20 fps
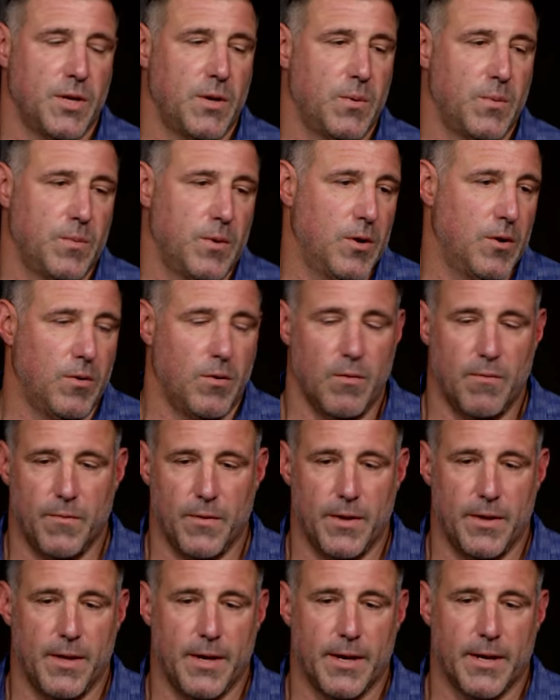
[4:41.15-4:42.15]
You know,
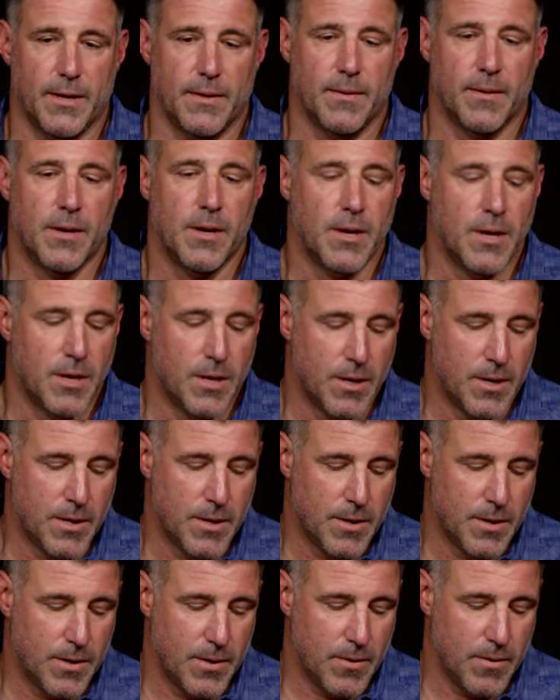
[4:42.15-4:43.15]
hopefully they can,
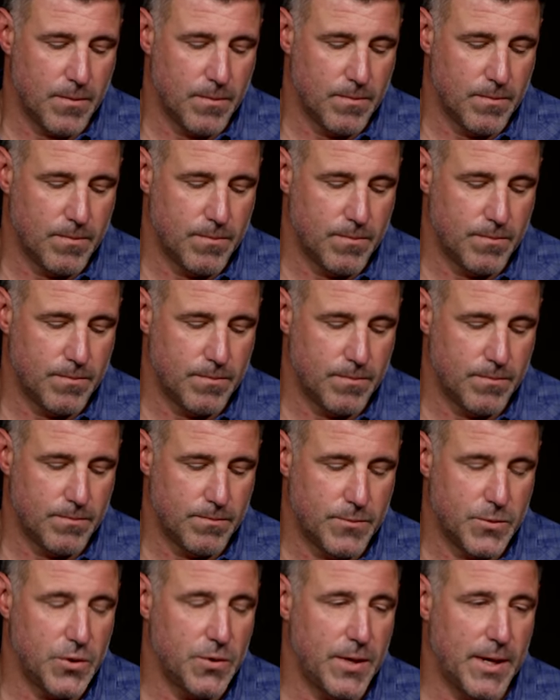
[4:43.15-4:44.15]
you know,
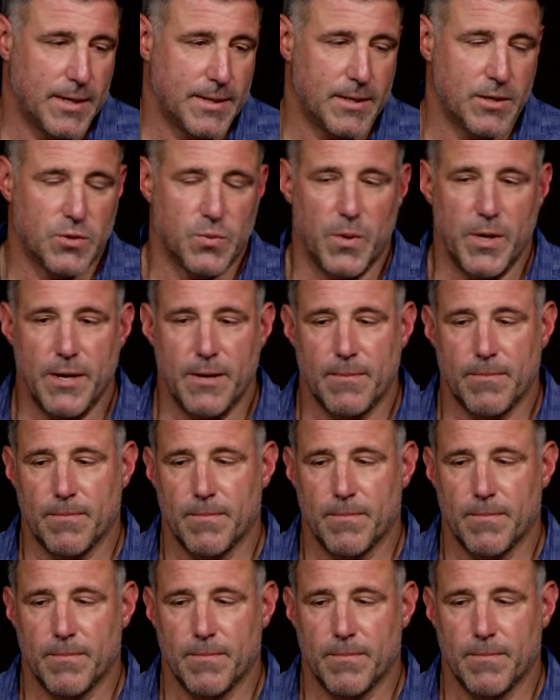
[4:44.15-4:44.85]
do that this week.